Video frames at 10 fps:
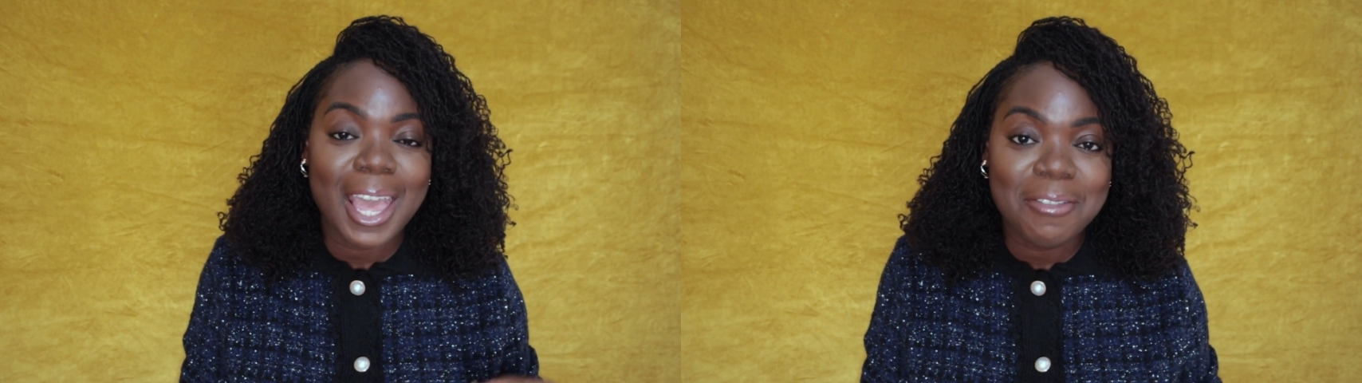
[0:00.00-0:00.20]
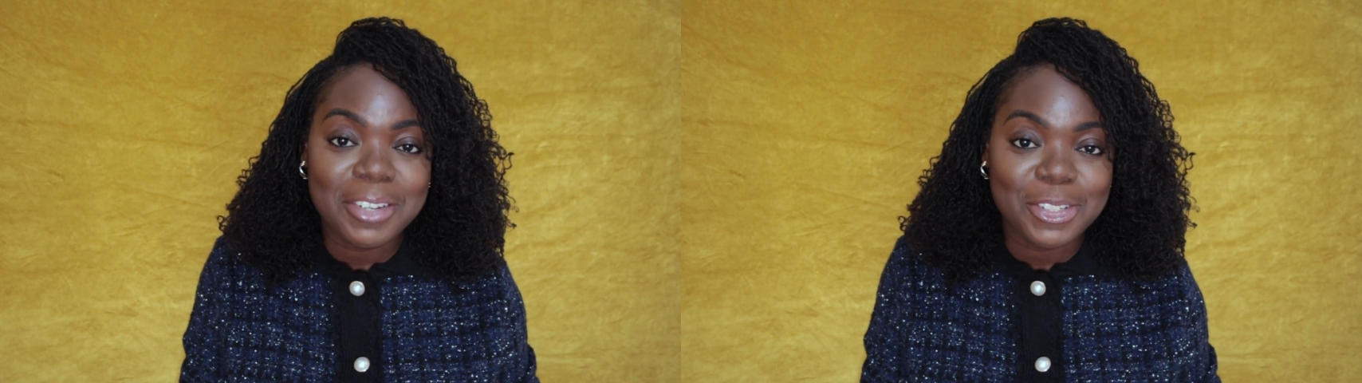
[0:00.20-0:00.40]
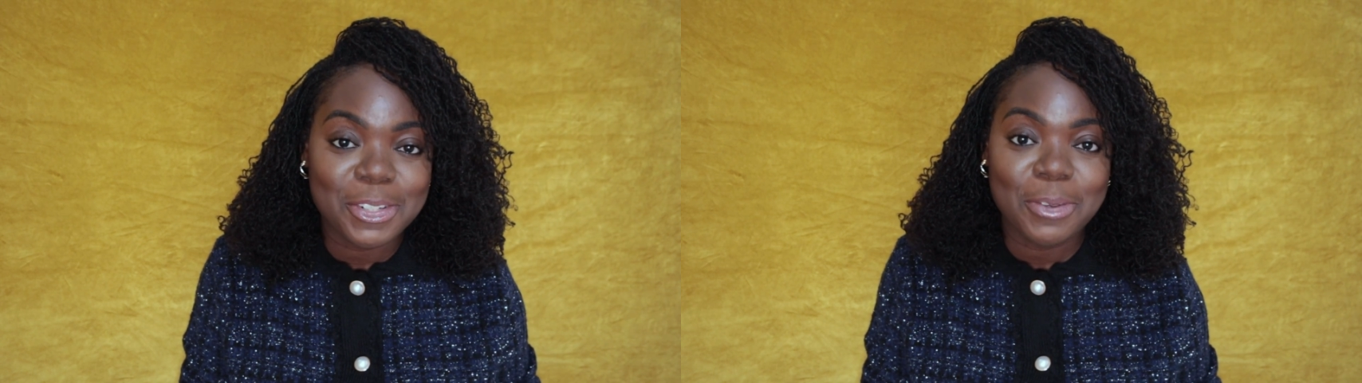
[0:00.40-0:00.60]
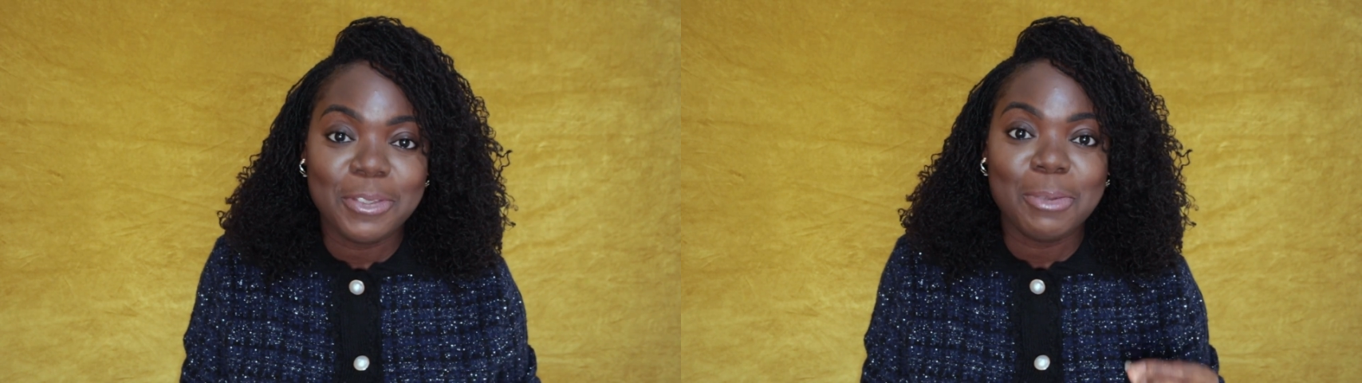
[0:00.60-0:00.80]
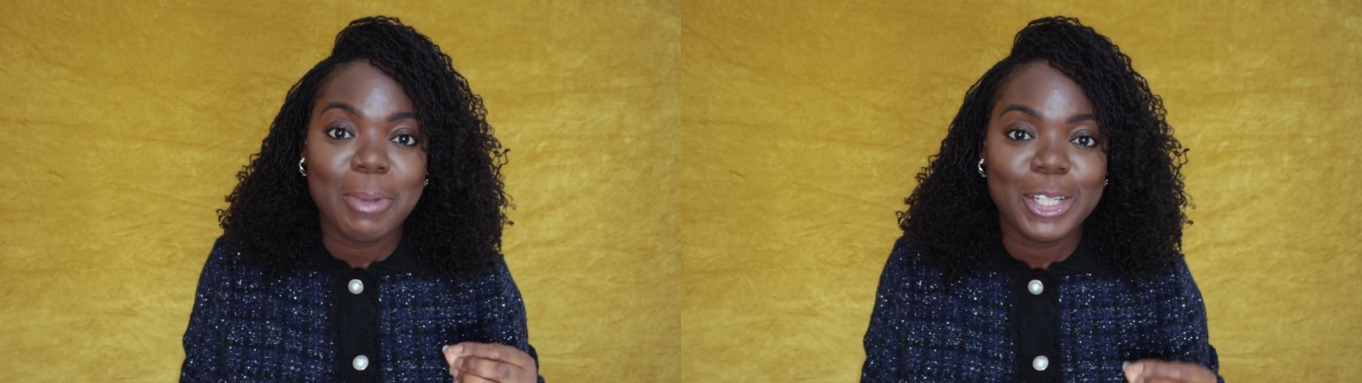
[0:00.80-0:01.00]
ever do
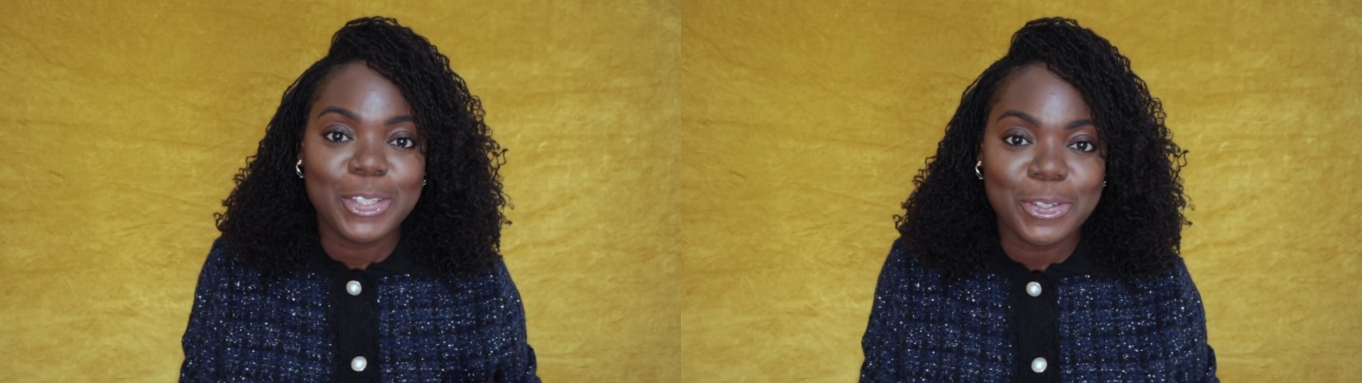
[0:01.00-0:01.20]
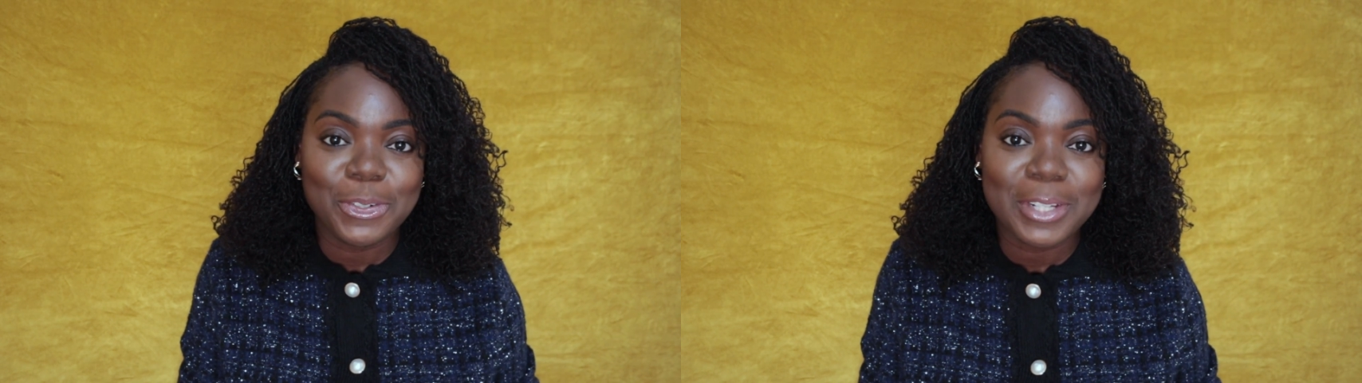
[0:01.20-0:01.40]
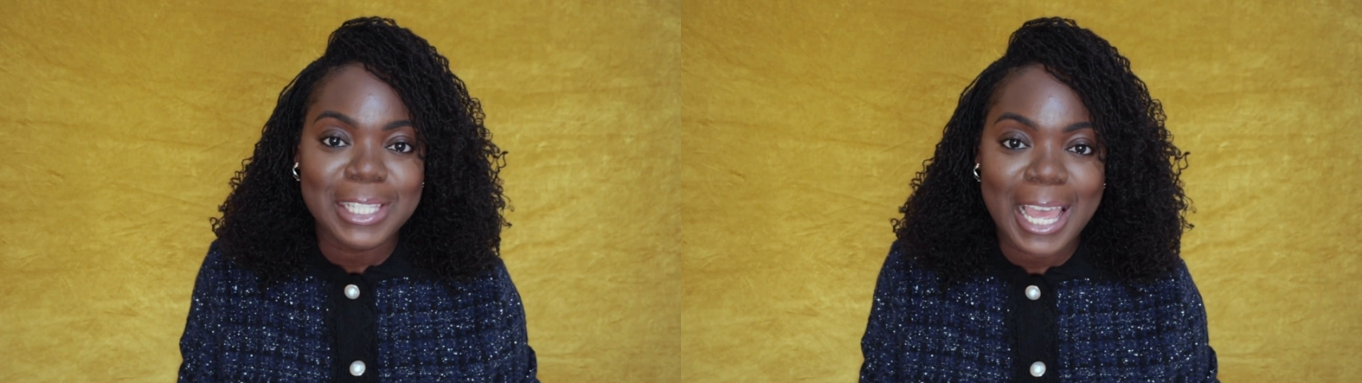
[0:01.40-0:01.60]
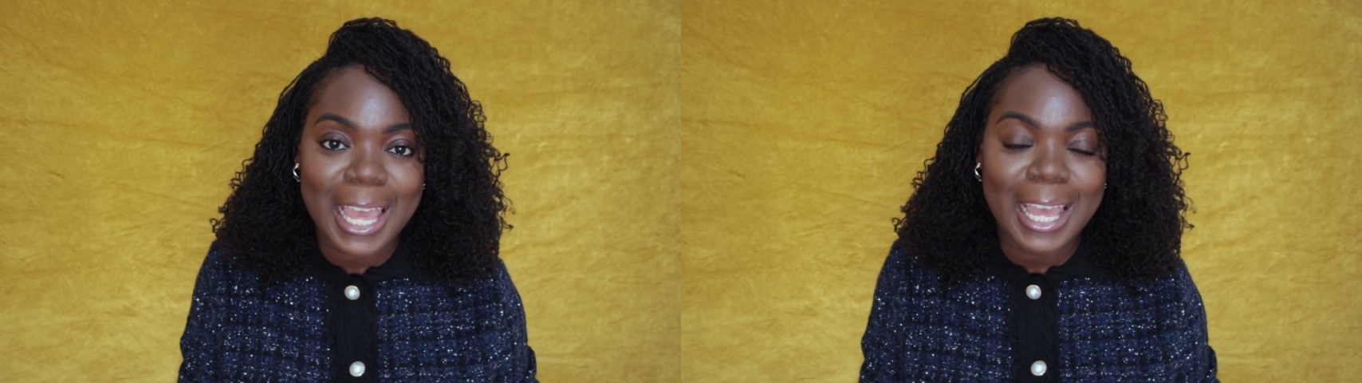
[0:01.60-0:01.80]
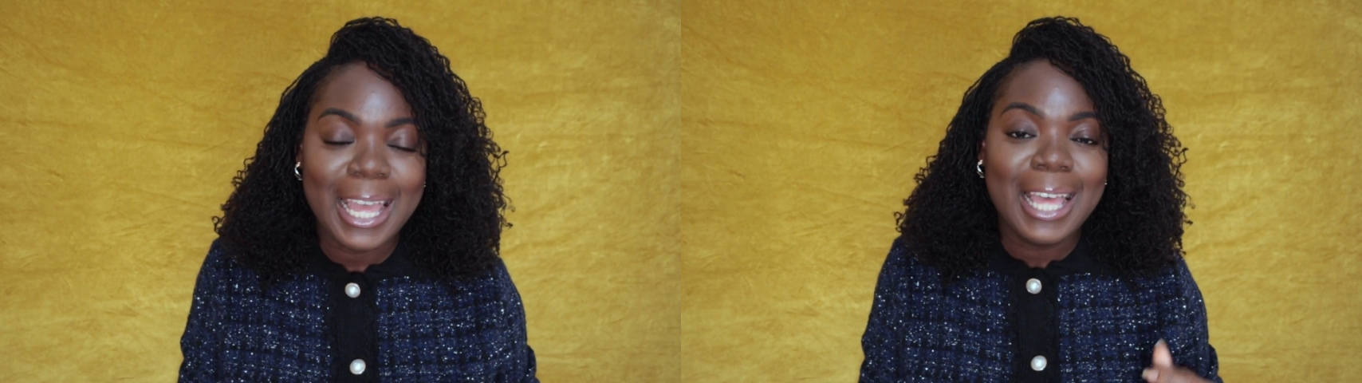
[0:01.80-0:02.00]
to my children's
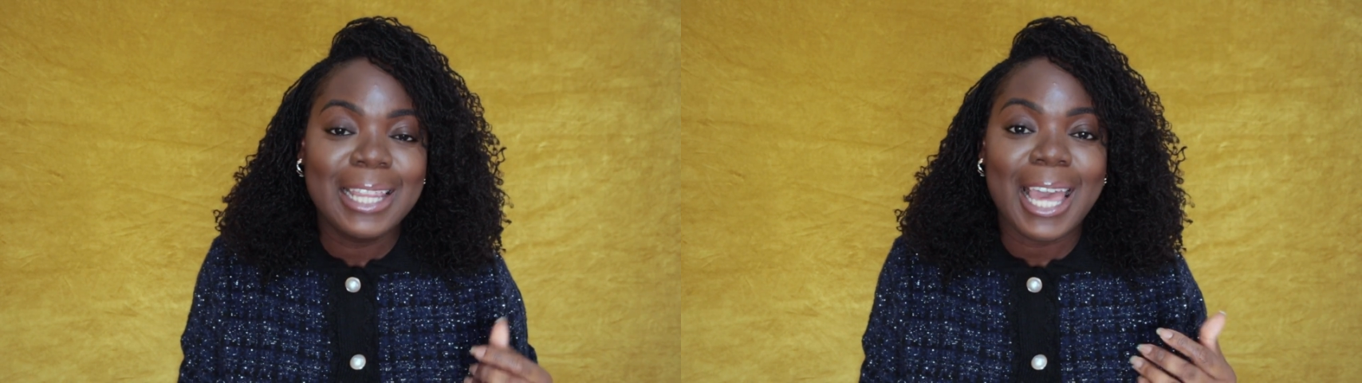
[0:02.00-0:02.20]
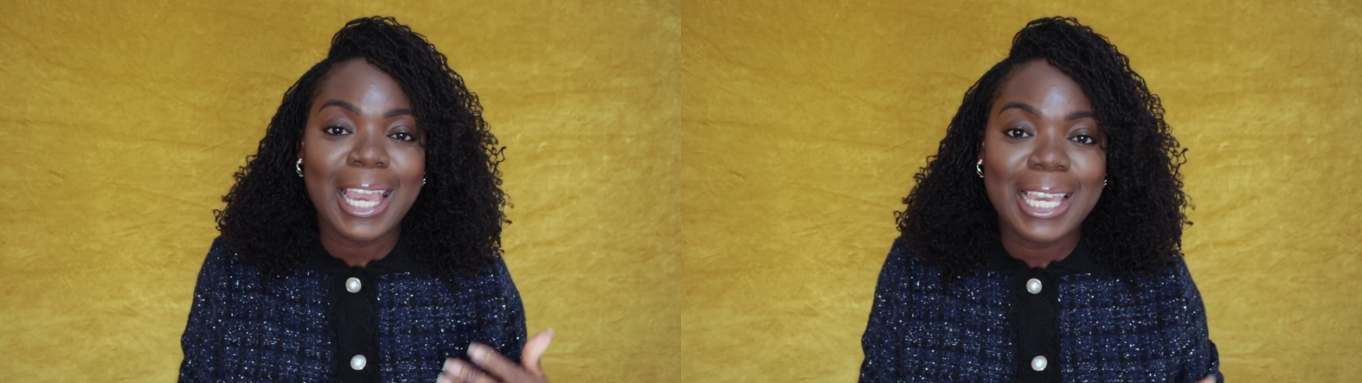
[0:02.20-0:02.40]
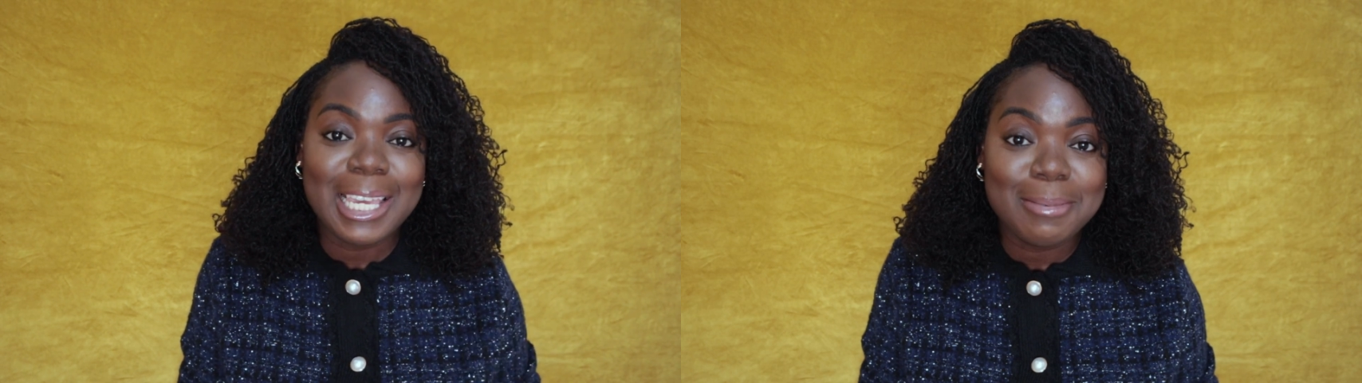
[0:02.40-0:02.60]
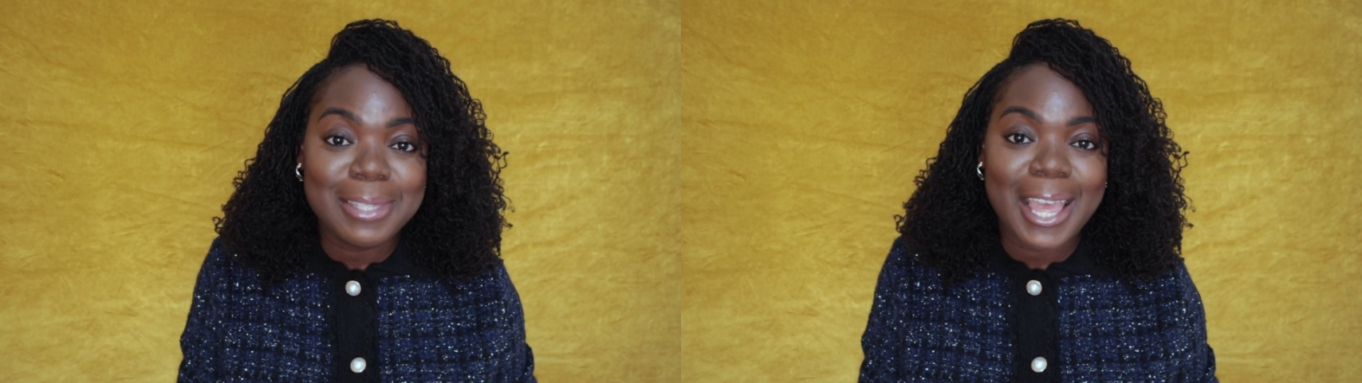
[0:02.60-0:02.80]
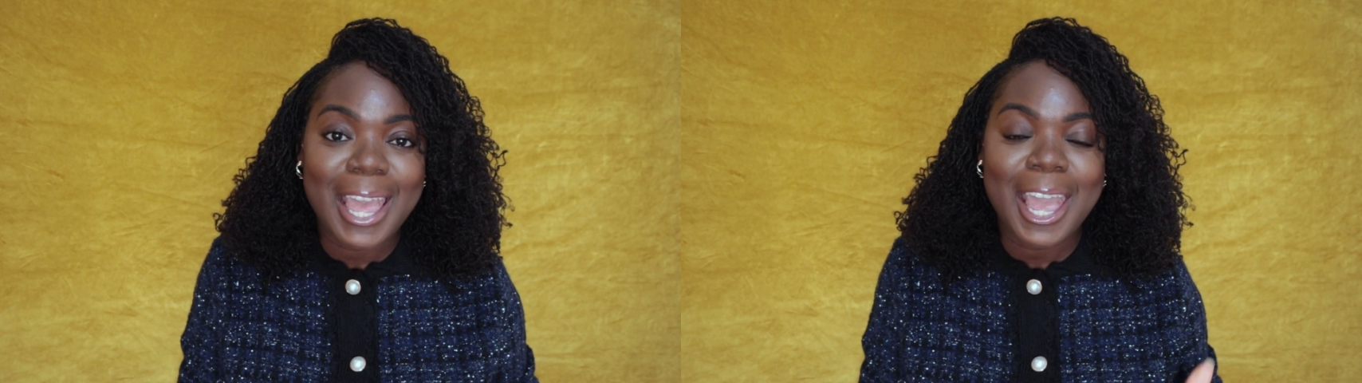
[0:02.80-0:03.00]
hair that keeps
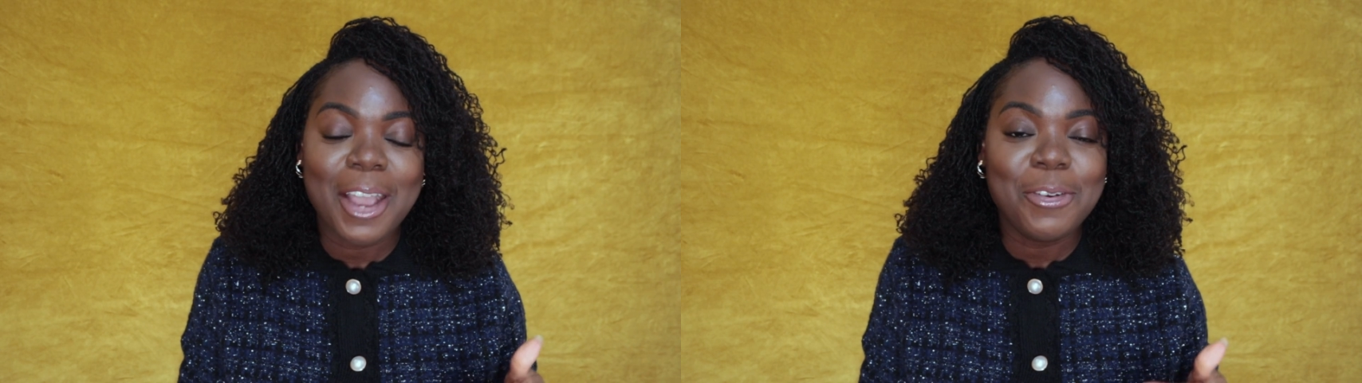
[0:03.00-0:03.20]
their hair